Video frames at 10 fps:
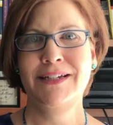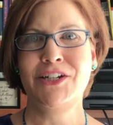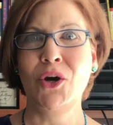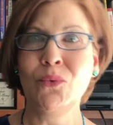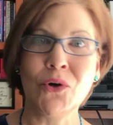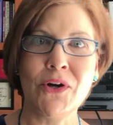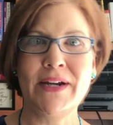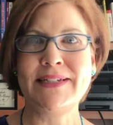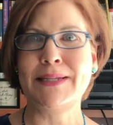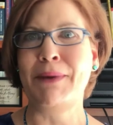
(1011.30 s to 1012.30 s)
no
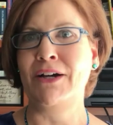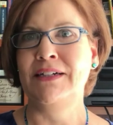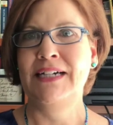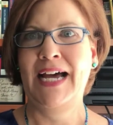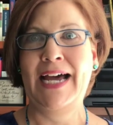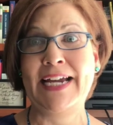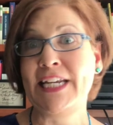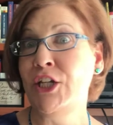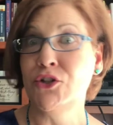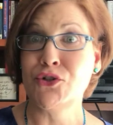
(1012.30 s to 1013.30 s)
worries about
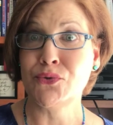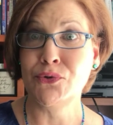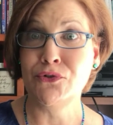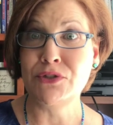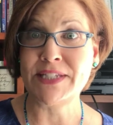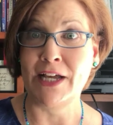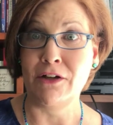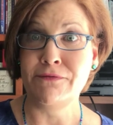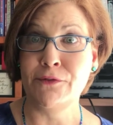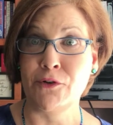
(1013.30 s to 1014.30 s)
hiding your true
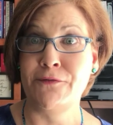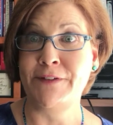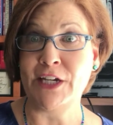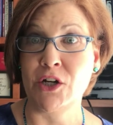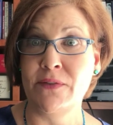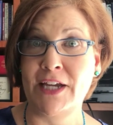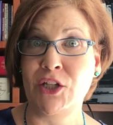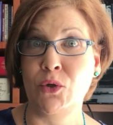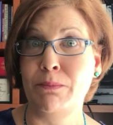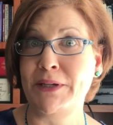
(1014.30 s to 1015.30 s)
self for fear that
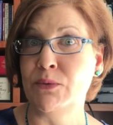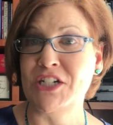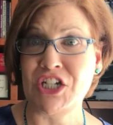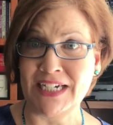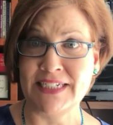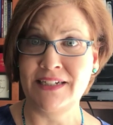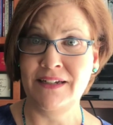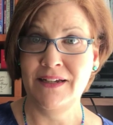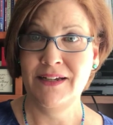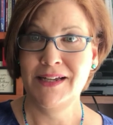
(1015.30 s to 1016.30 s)
you'll be rejected,
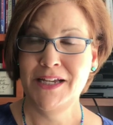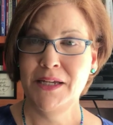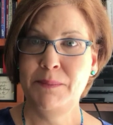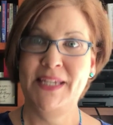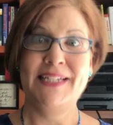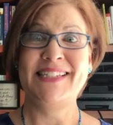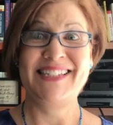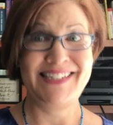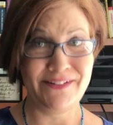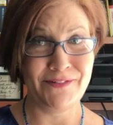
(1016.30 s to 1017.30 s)
because
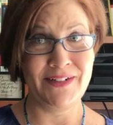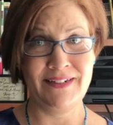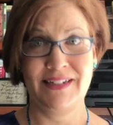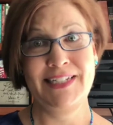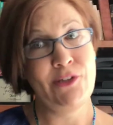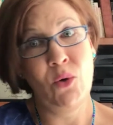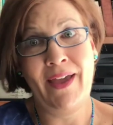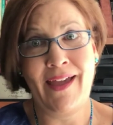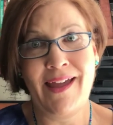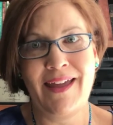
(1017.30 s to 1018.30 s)
different is
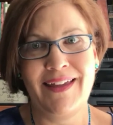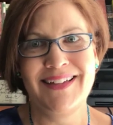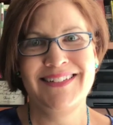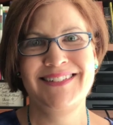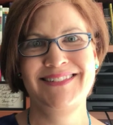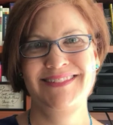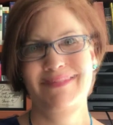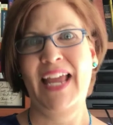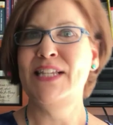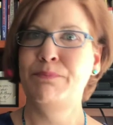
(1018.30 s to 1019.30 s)
okay.
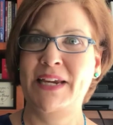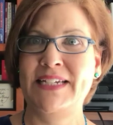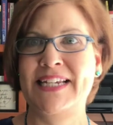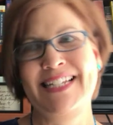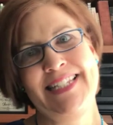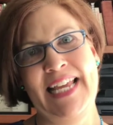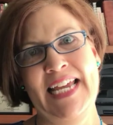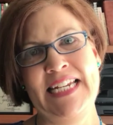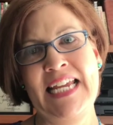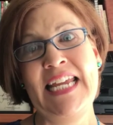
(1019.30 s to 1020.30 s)
As Peyton has
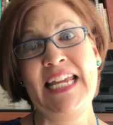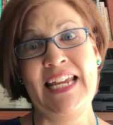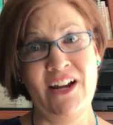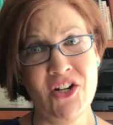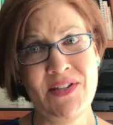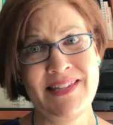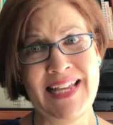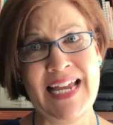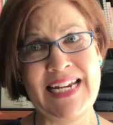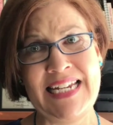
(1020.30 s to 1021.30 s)
said, in our
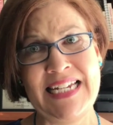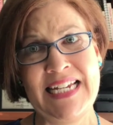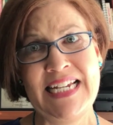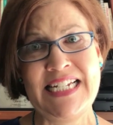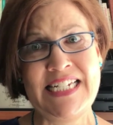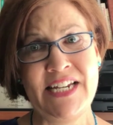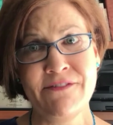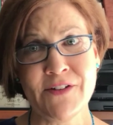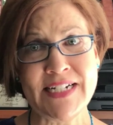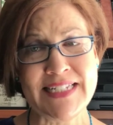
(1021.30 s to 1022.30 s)
society,
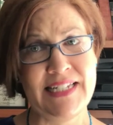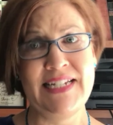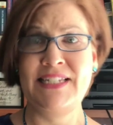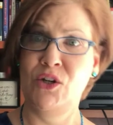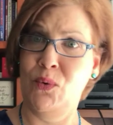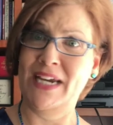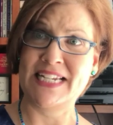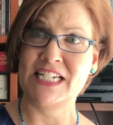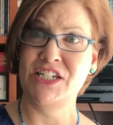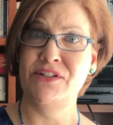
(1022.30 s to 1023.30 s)
difference is
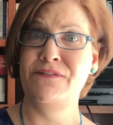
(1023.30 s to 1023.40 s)
equated to